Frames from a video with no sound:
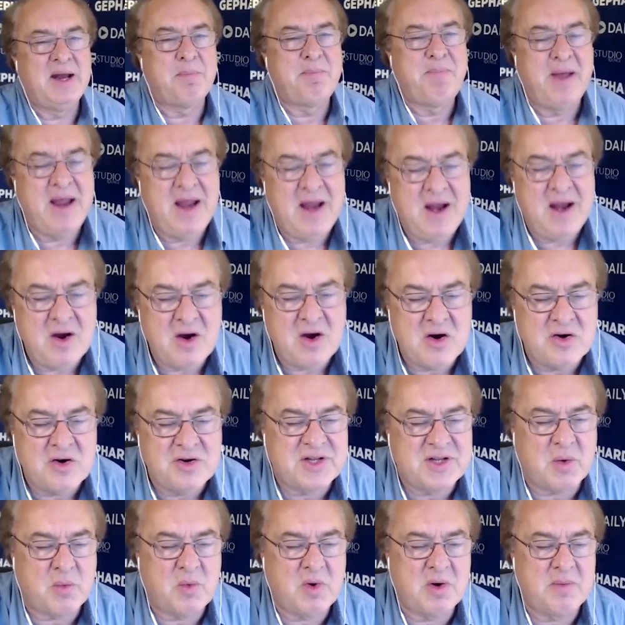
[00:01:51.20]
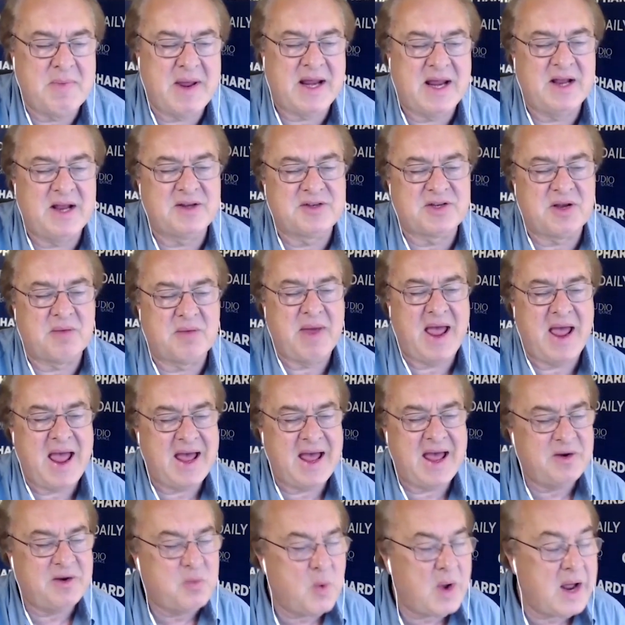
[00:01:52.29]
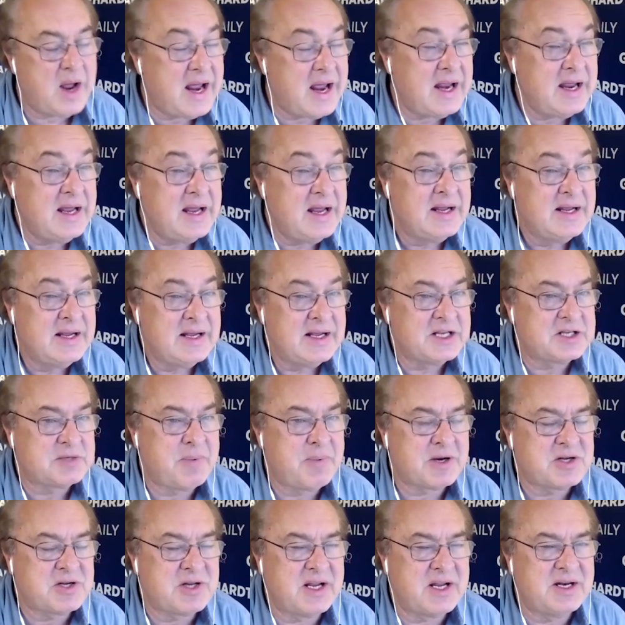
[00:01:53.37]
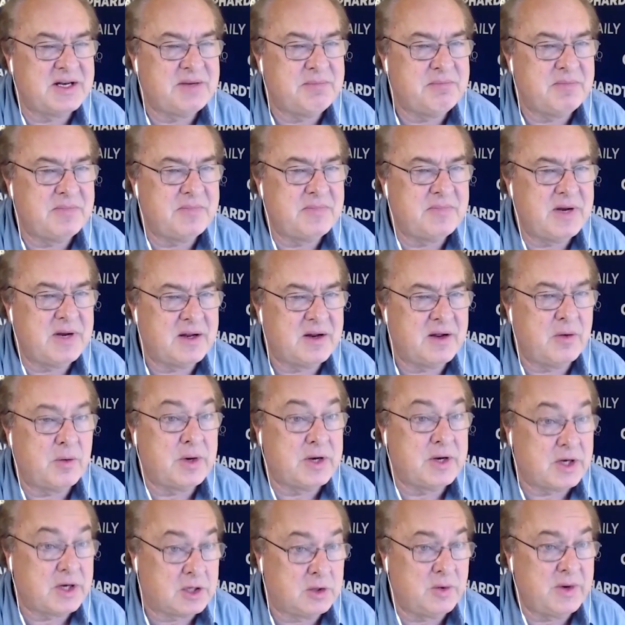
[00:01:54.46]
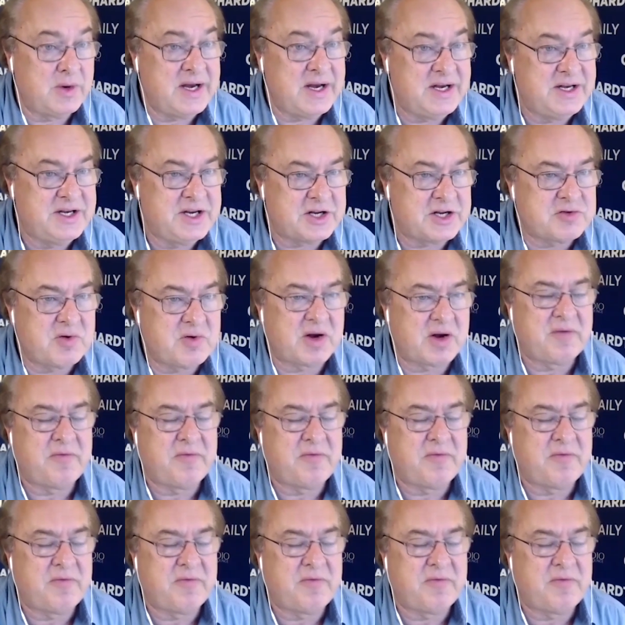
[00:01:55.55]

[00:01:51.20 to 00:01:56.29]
appears that we're making some headway, especially in or including District